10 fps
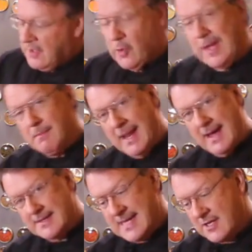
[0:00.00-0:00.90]
Green
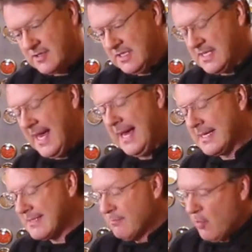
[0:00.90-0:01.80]
bananas actually
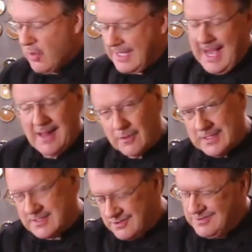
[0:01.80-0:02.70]
takes more
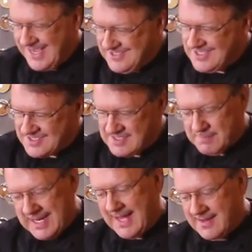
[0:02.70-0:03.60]
calories to digest the
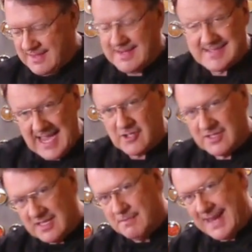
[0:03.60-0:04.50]
banana than is actually in the